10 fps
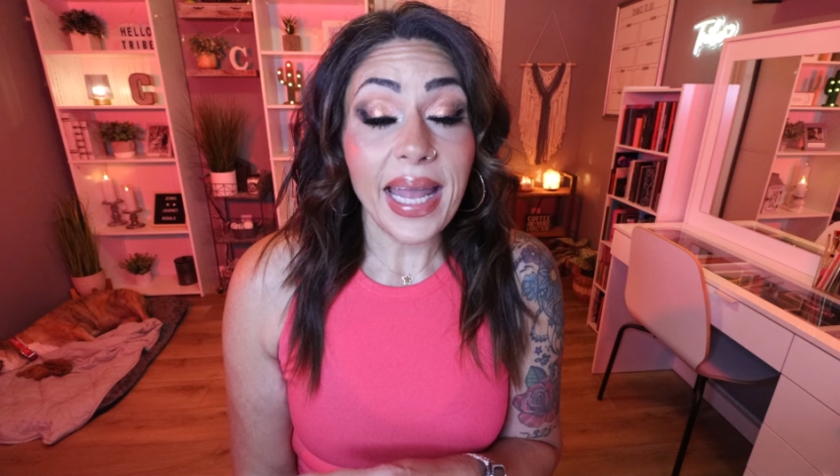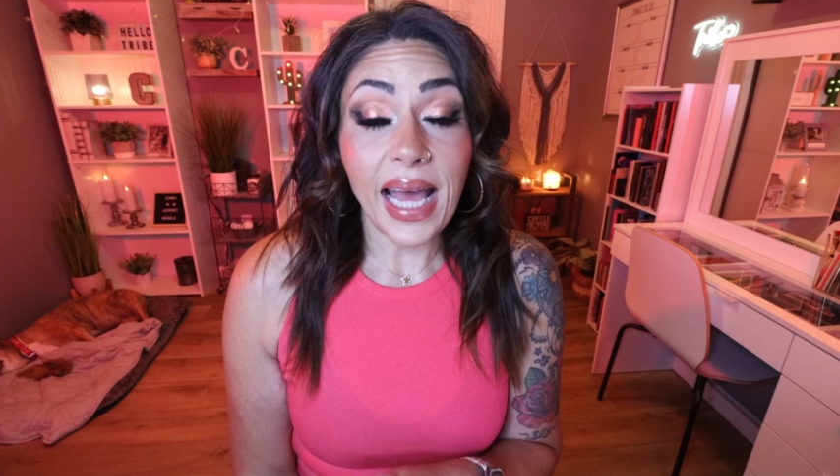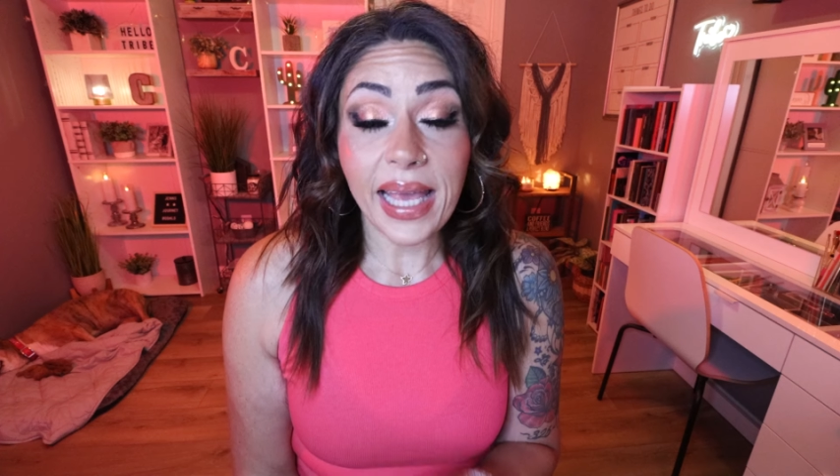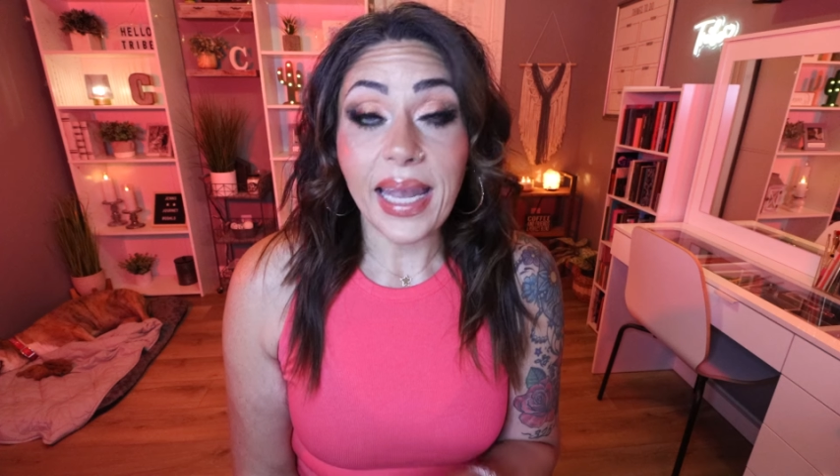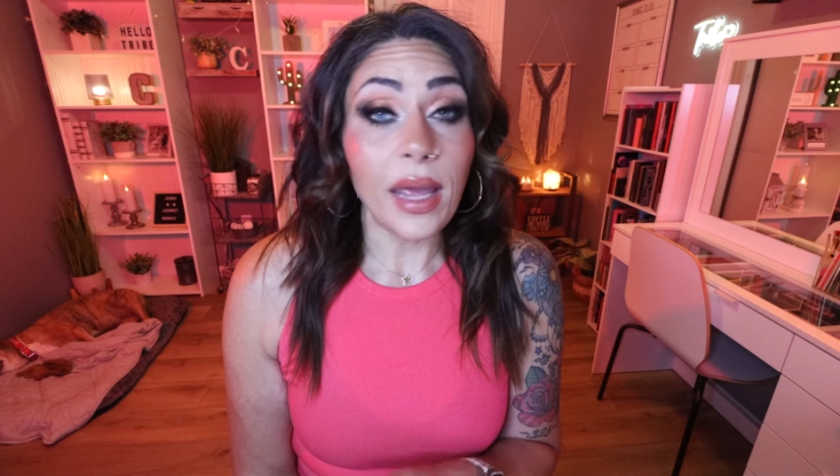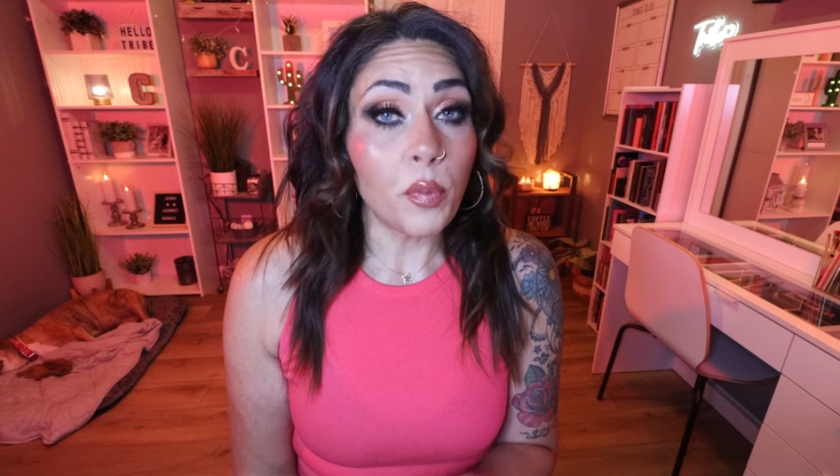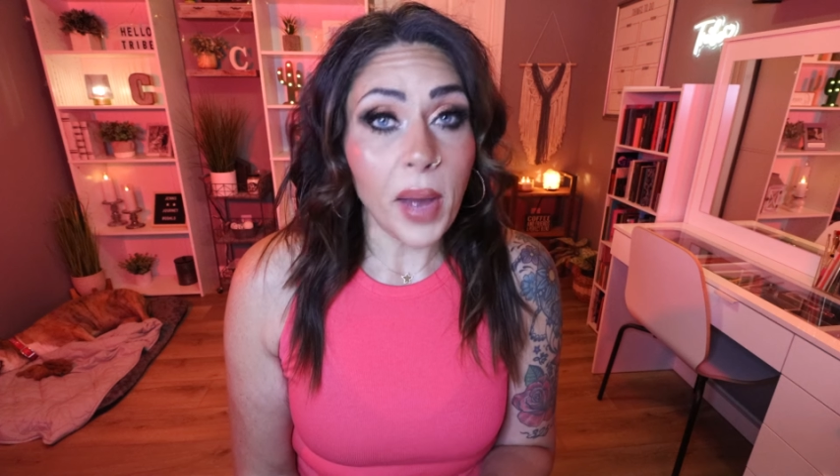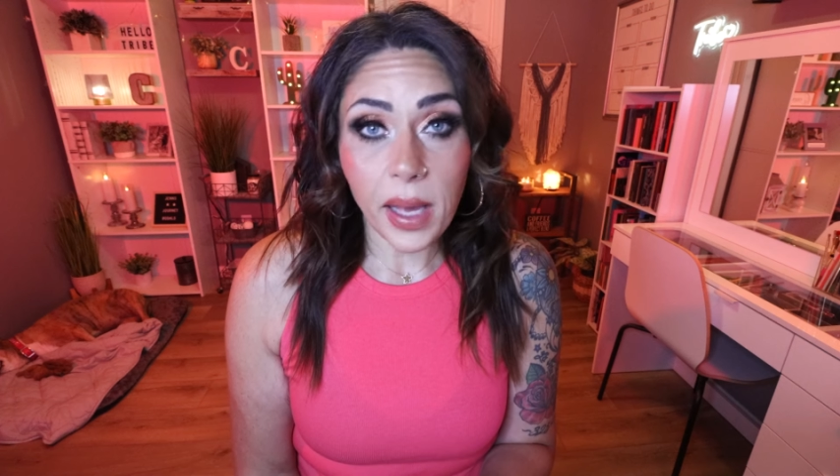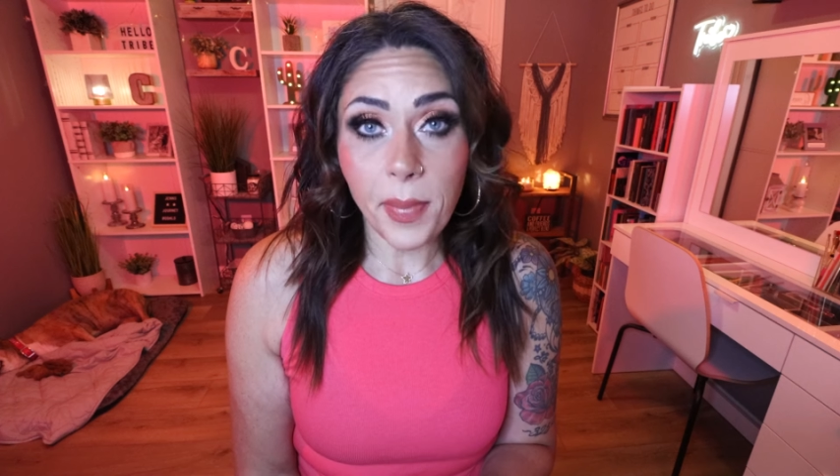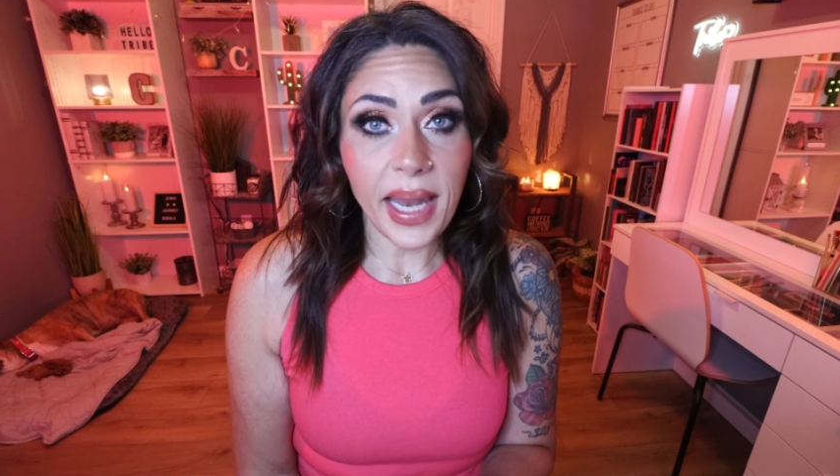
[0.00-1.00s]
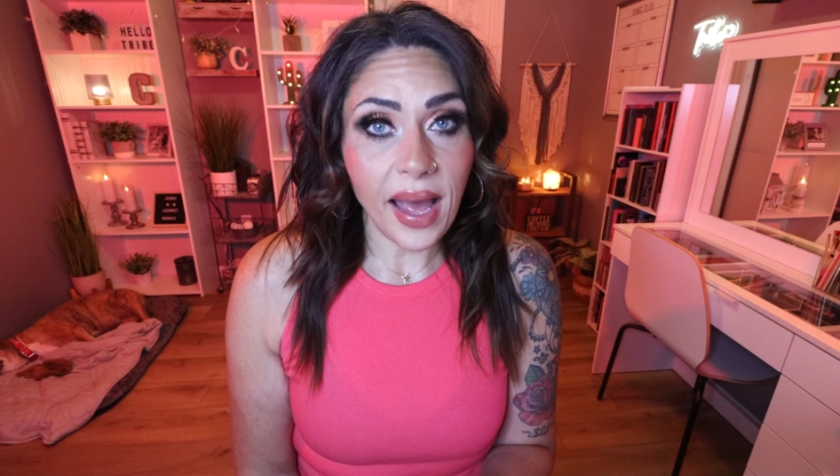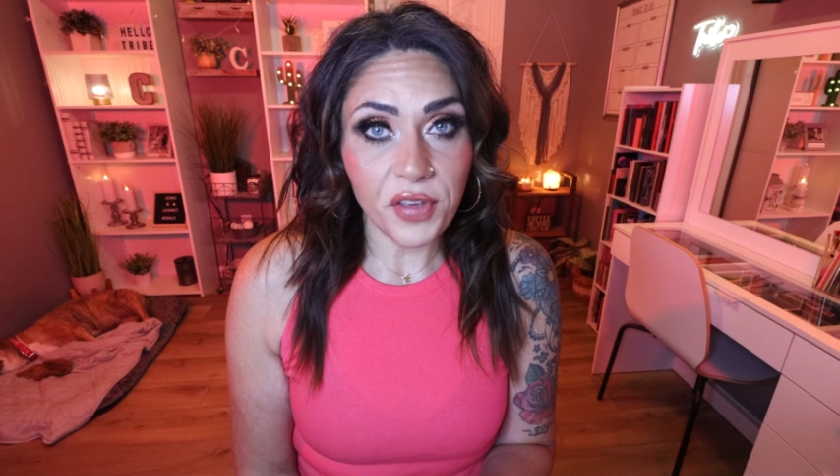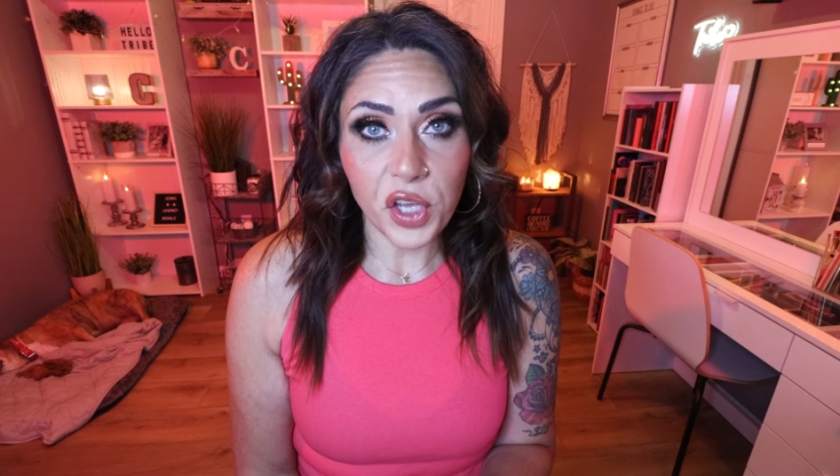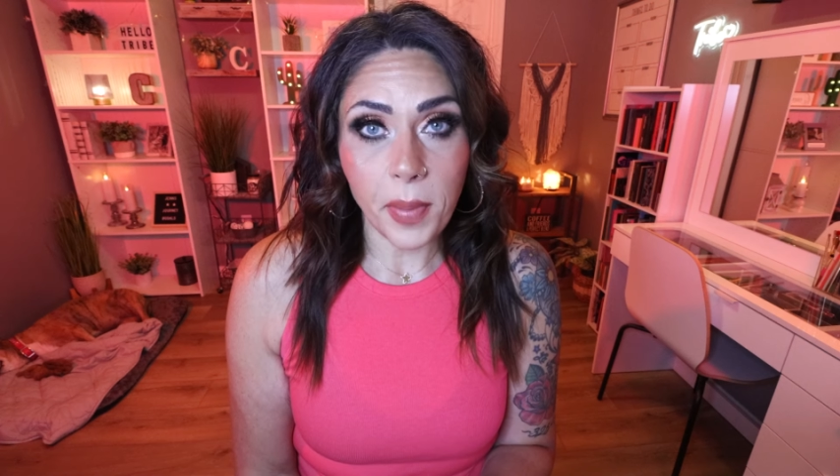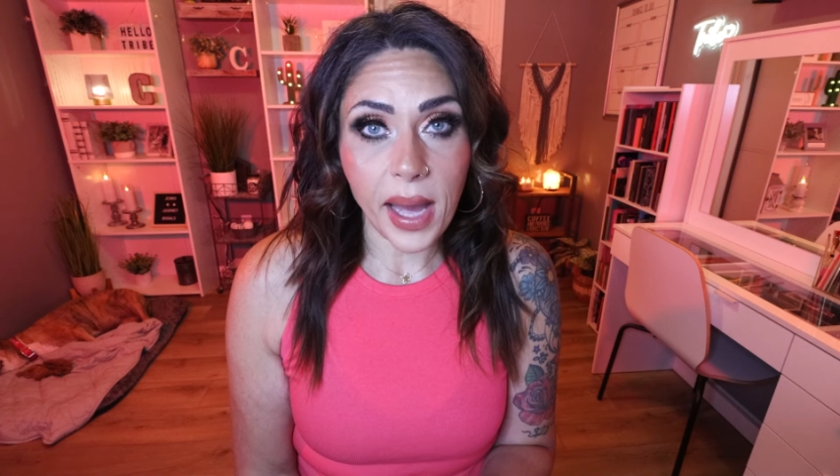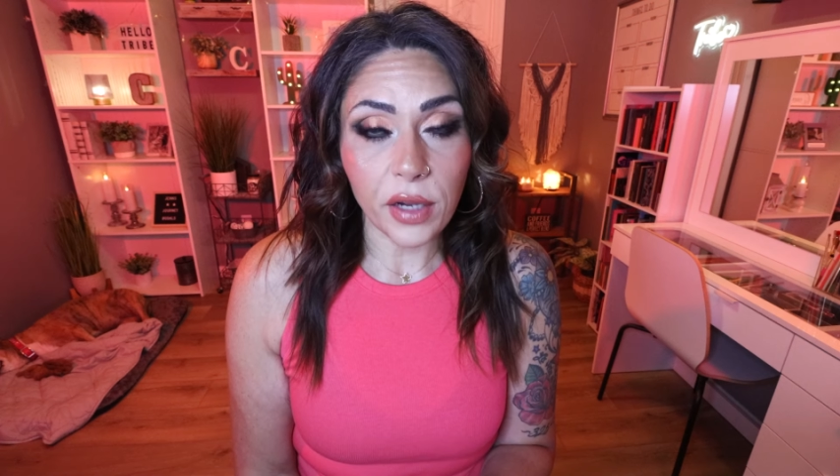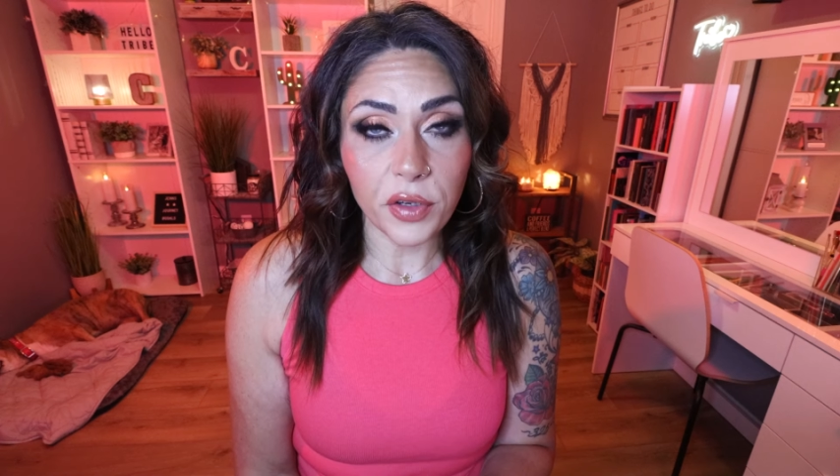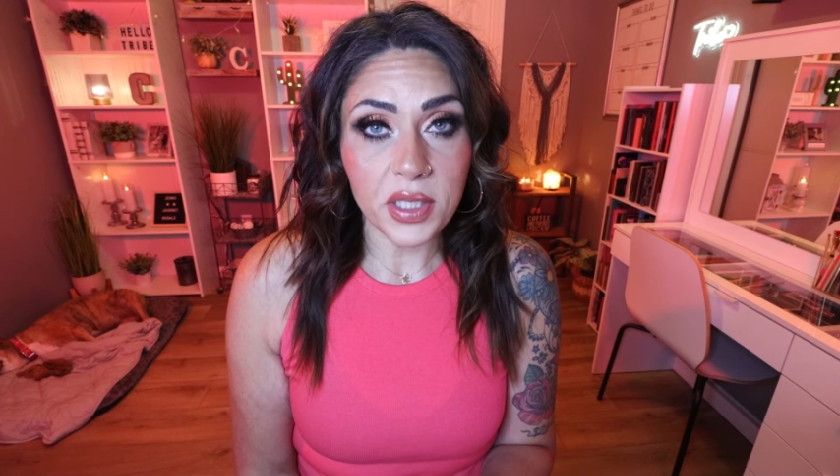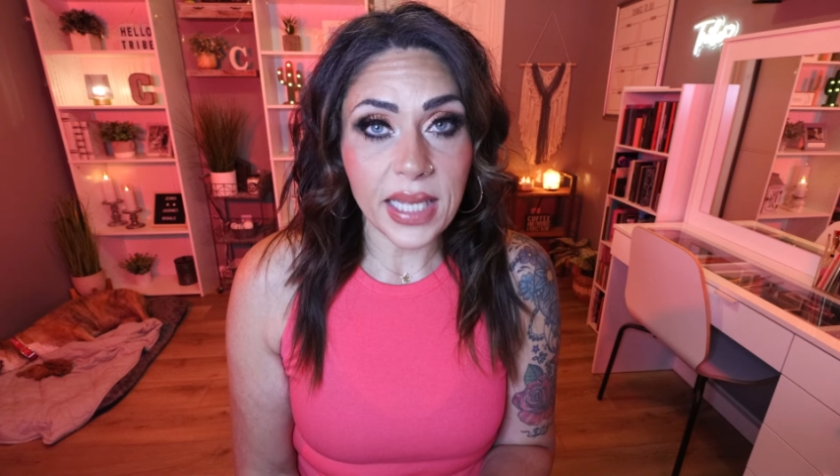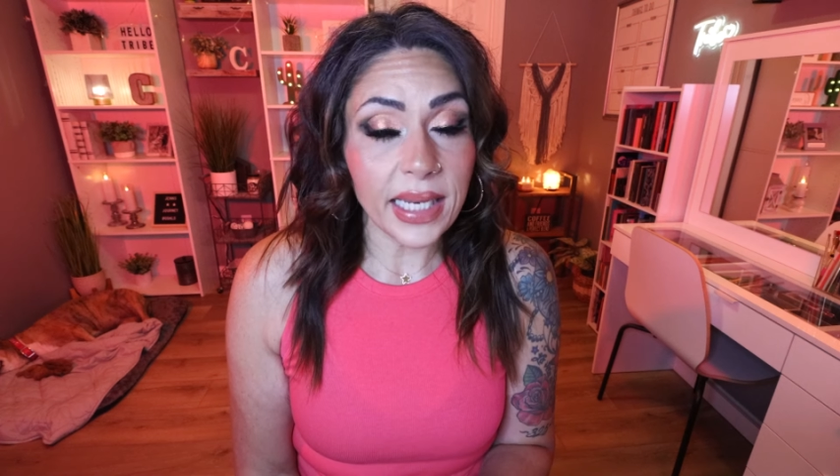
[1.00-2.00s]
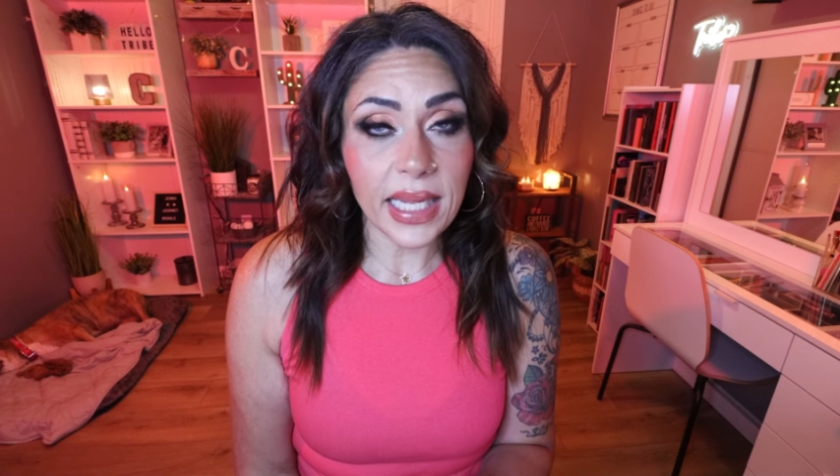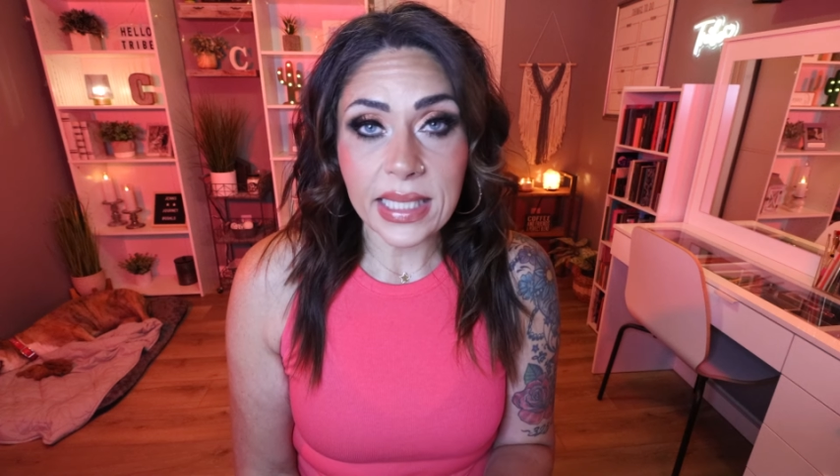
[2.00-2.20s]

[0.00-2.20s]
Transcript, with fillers: And again, I recommend having your macros done.